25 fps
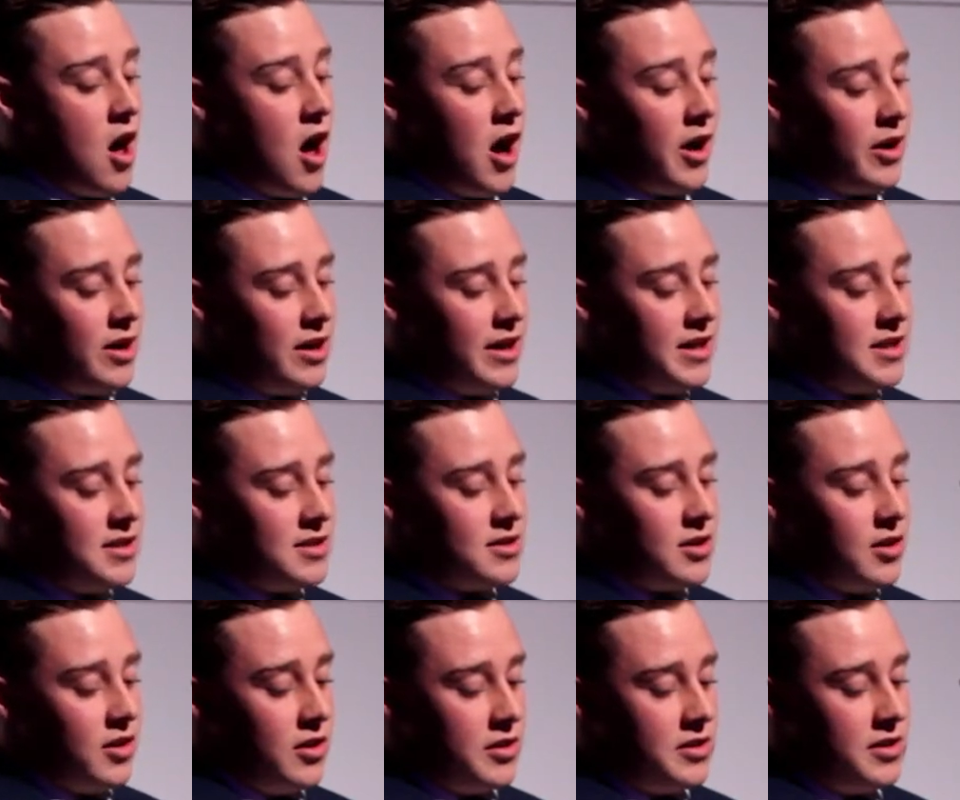I'd like
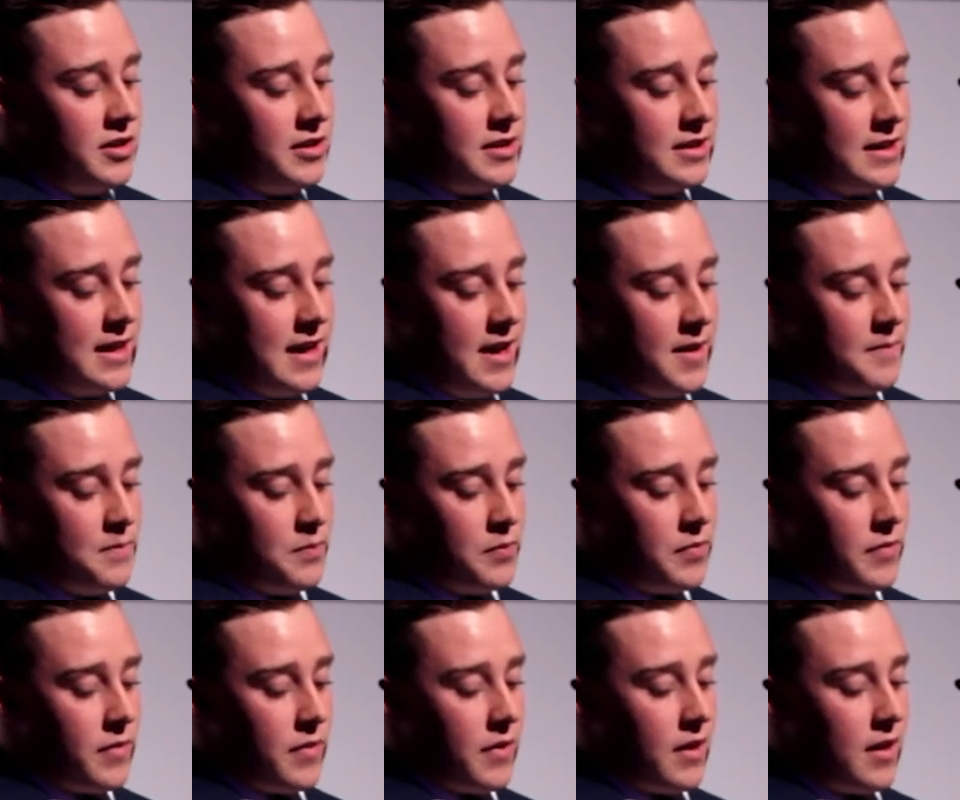to talk to you
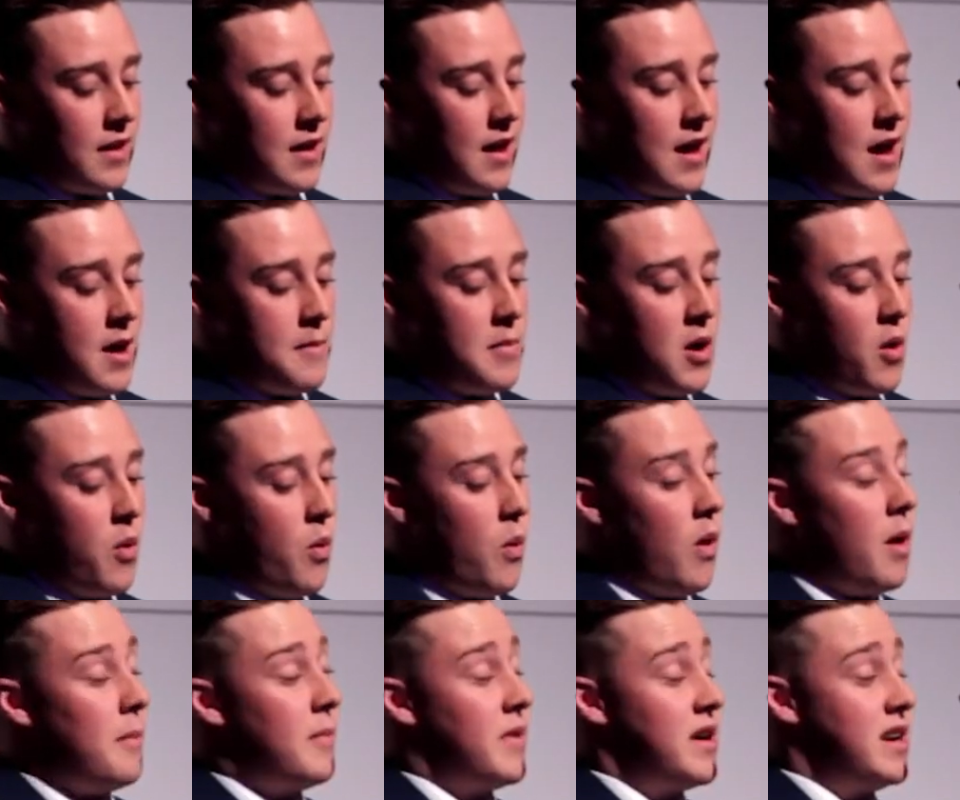today about
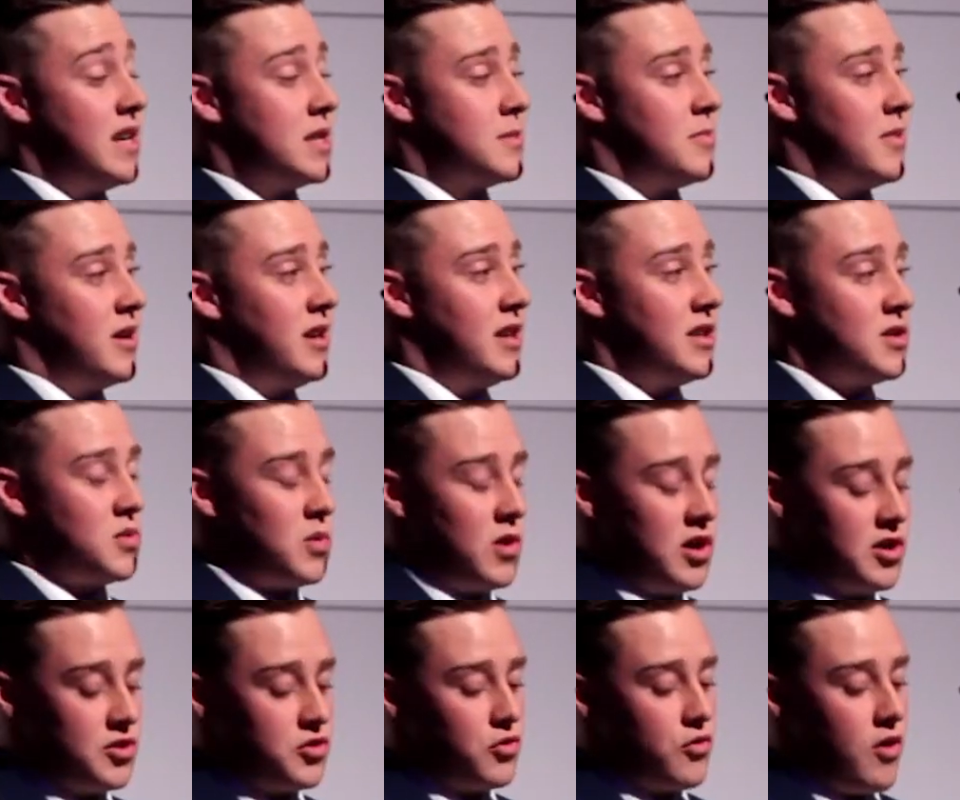what my experience
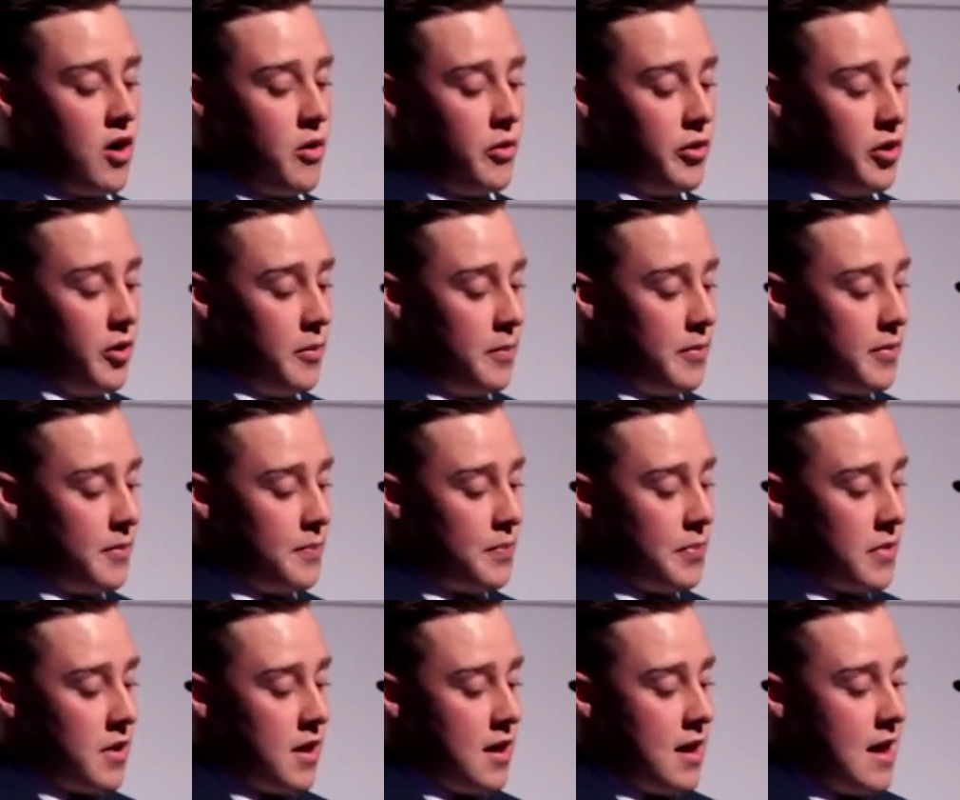was growing up
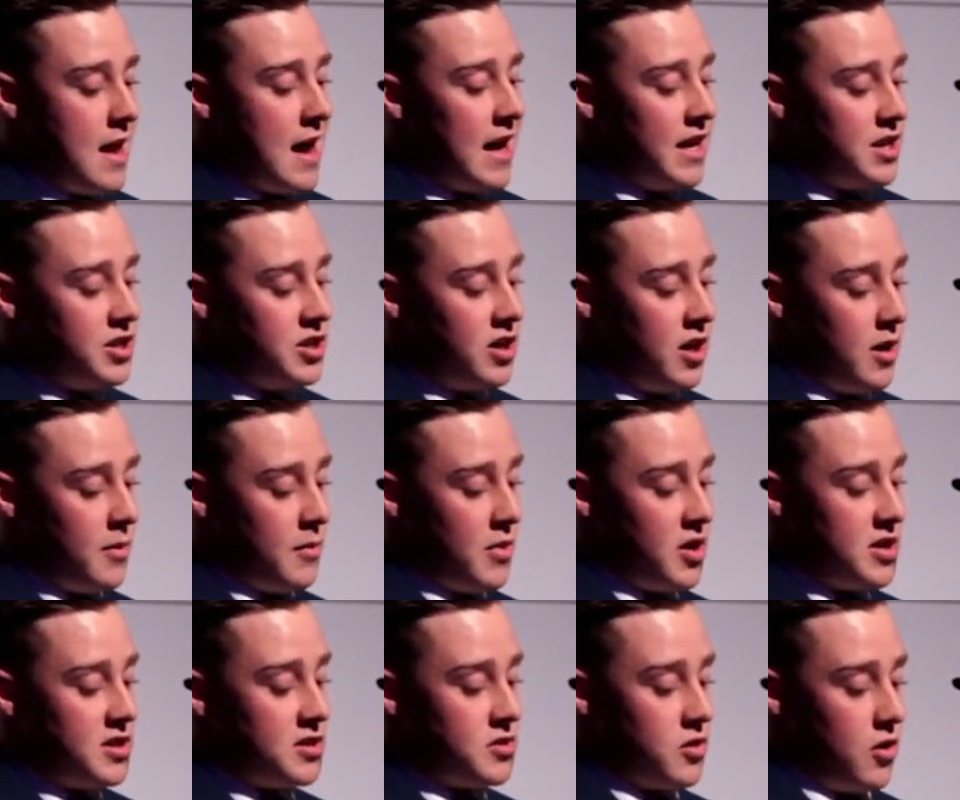and share
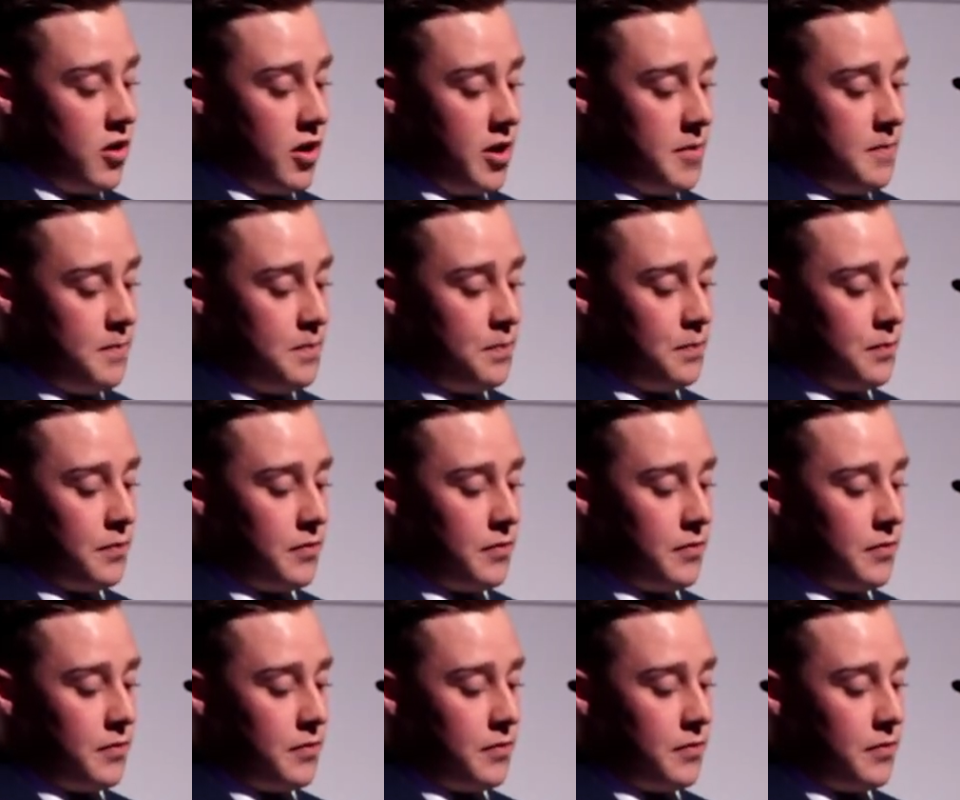my story.